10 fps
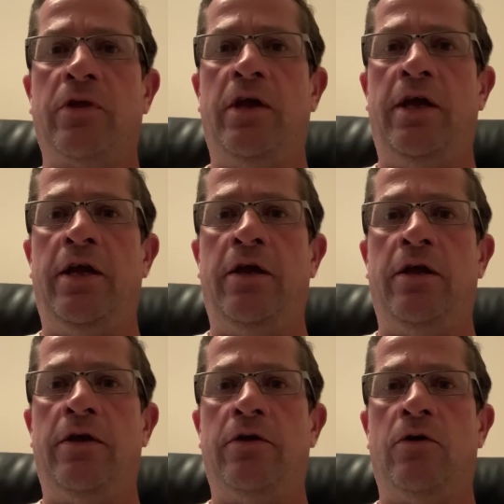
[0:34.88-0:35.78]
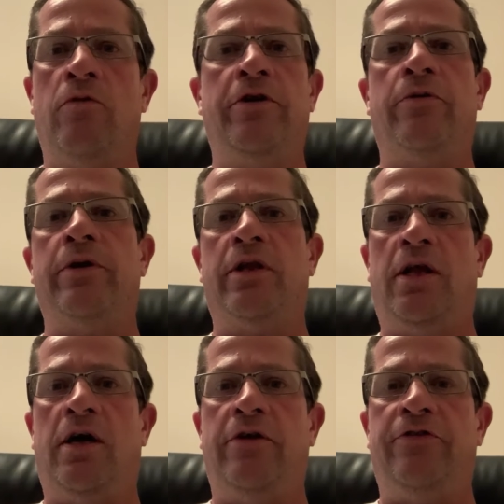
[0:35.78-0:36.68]
and only to
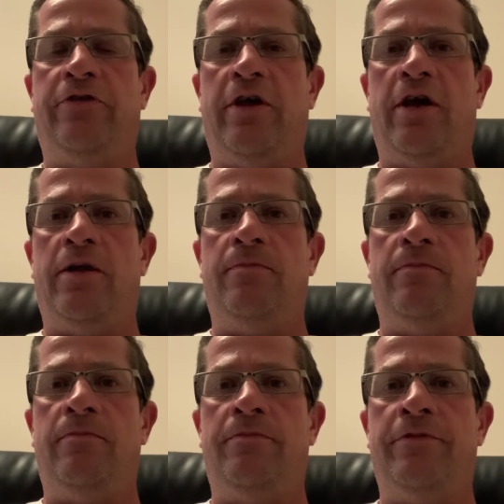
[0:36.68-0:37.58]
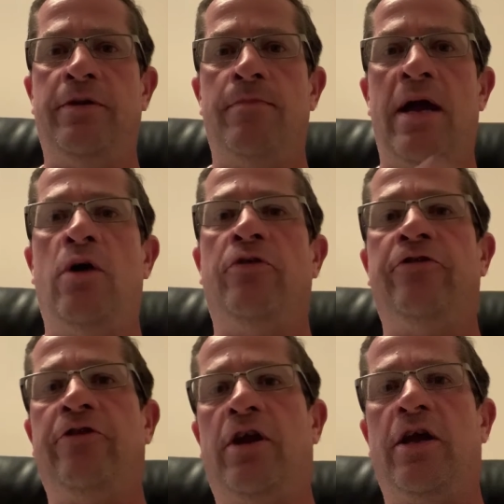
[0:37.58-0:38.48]
realize that the
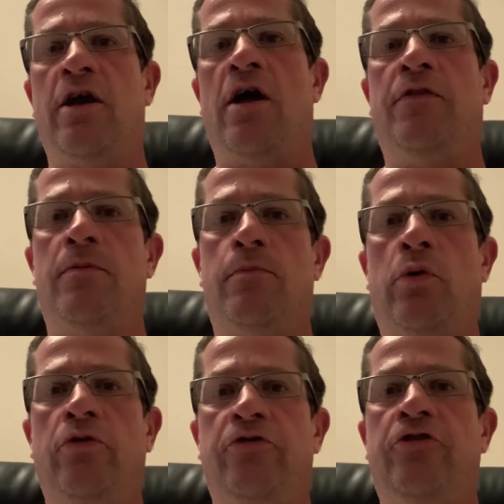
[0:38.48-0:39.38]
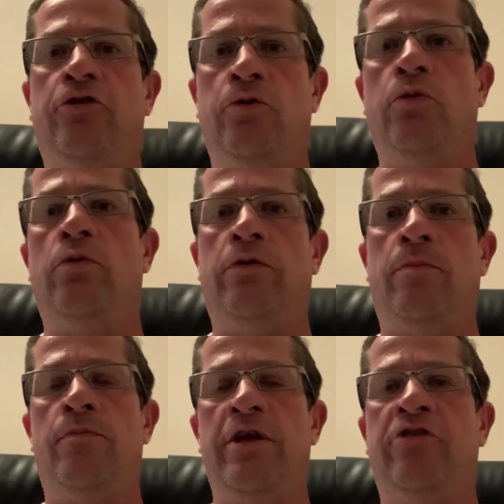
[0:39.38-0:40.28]
mounts that I got that bolt to the
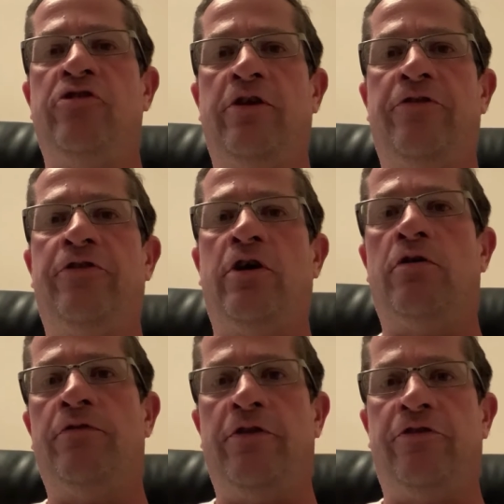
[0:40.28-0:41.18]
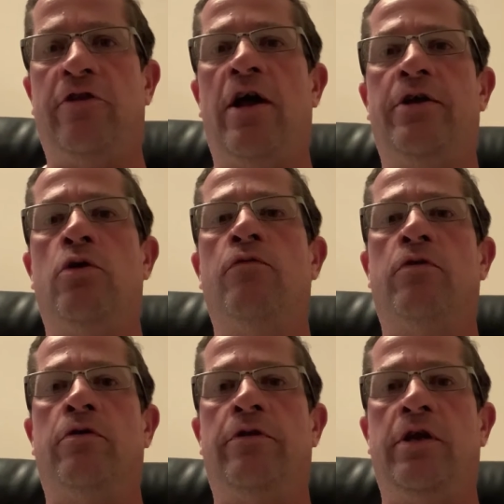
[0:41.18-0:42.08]
engine itself, that slide
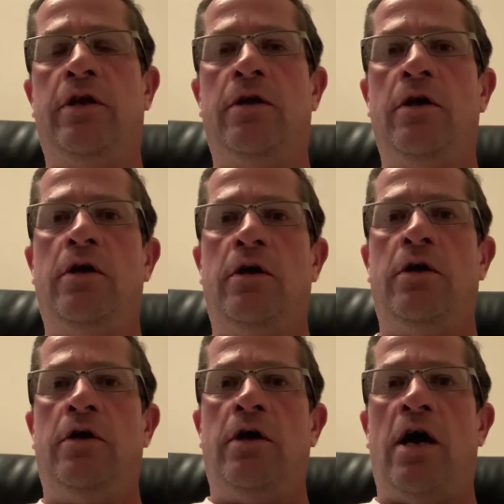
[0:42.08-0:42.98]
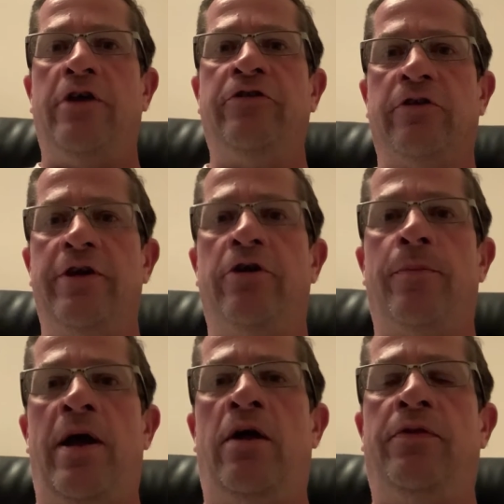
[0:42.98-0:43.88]
over the isolator
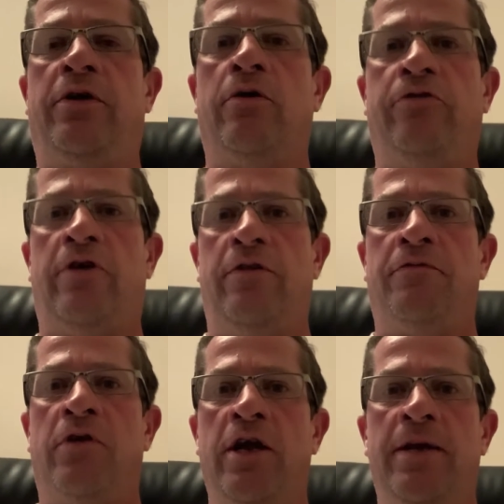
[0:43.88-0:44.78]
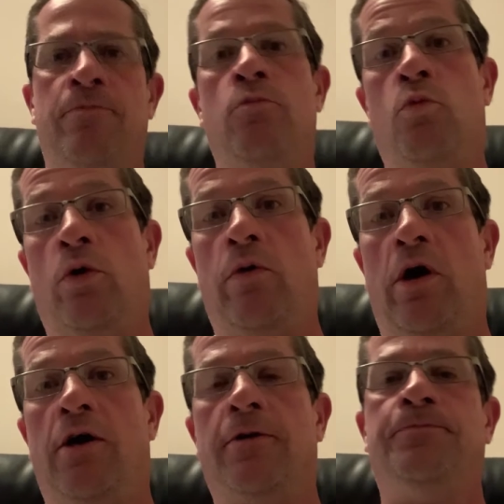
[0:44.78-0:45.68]
mount that goes on the frame, were
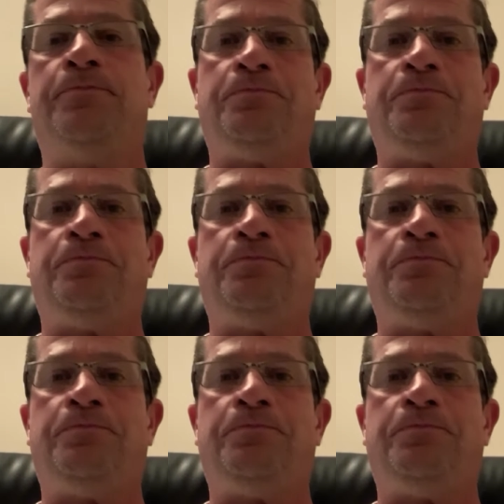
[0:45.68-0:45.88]
wrong.